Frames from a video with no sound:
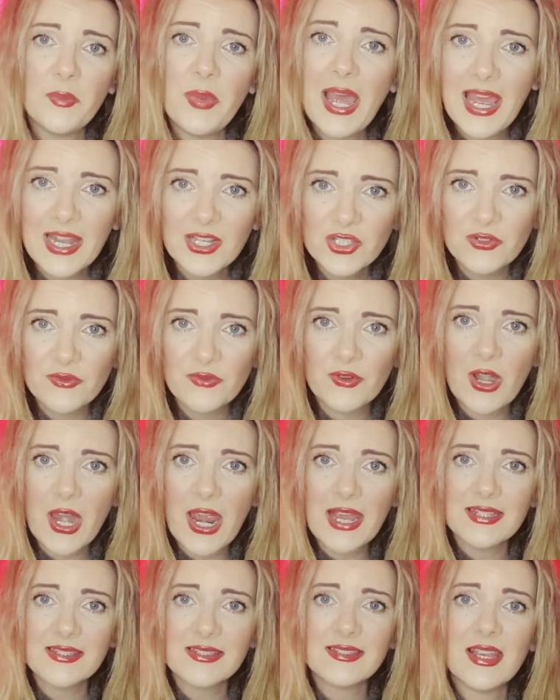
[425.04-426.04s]
patch of
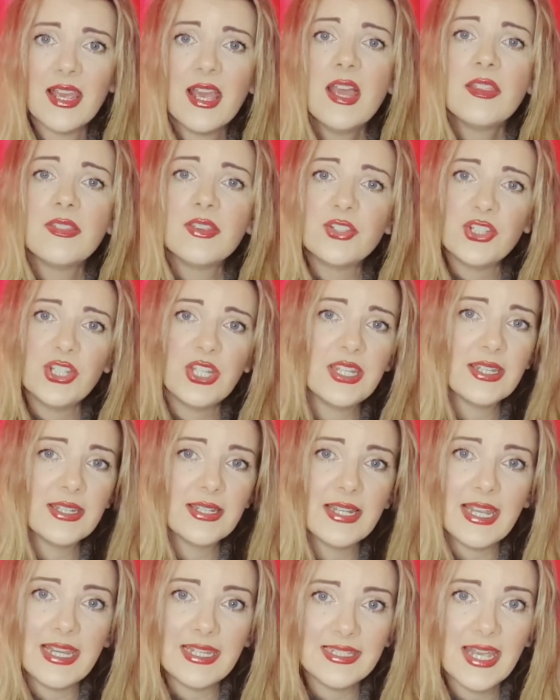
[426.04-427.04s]
grass that she could
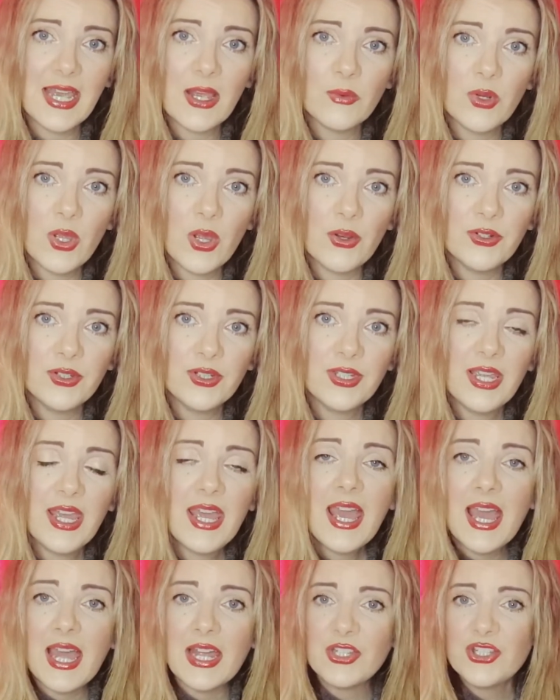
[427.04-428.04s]
lay down on,
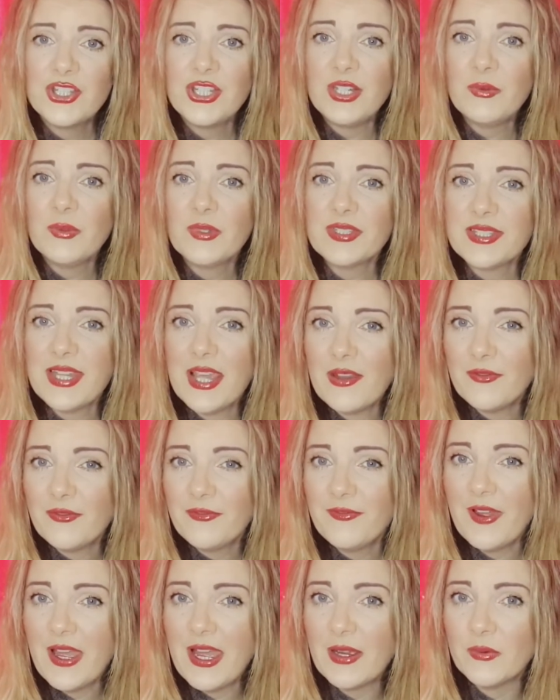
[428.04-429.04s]
and she was then
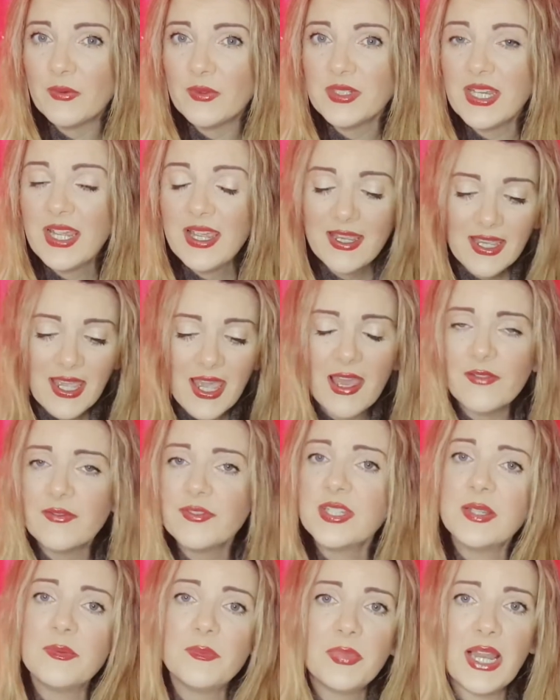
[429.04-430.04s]
found
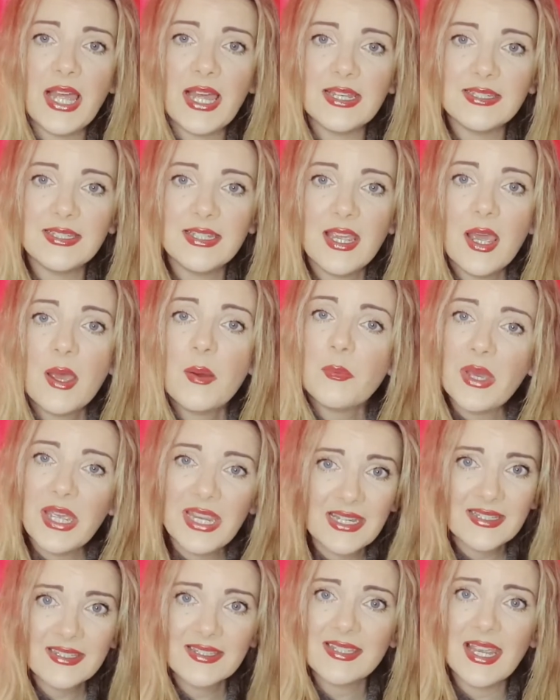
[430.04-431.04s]
covered in blood by
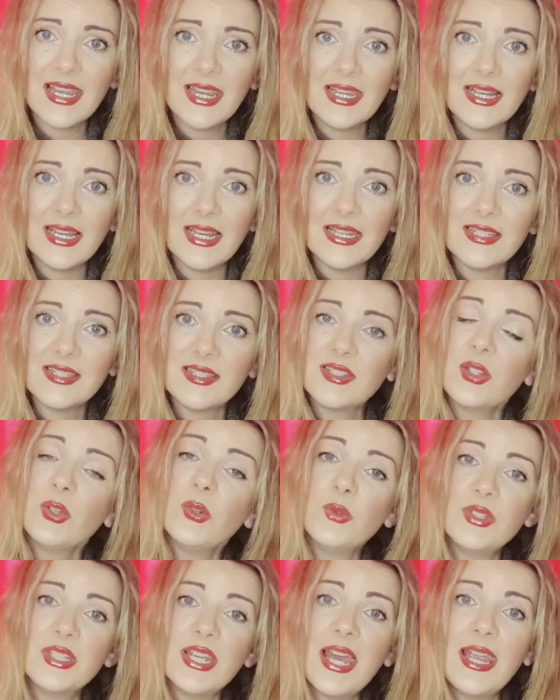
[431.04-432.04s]
a cyclist
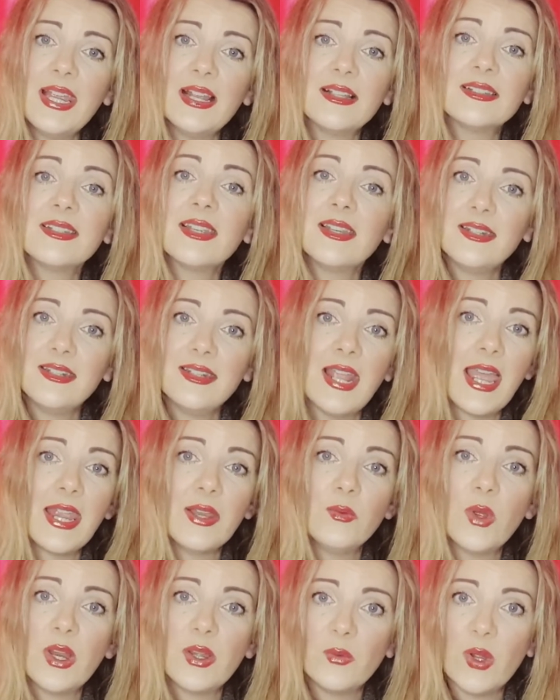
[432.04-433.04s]
who dialed
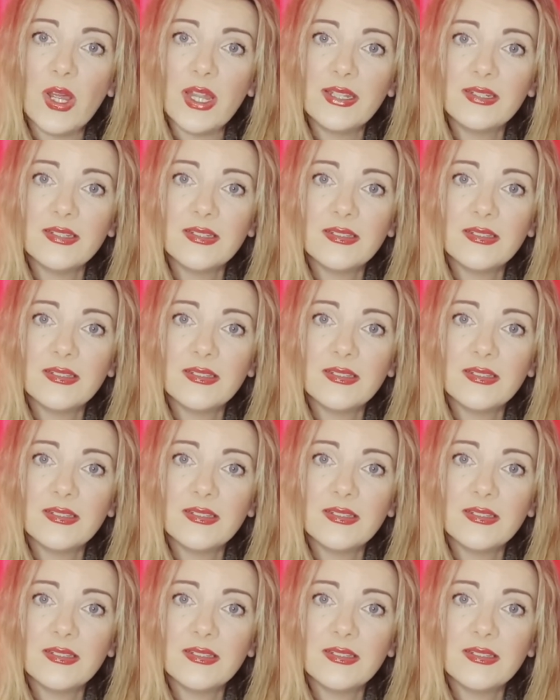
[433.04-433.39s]
911.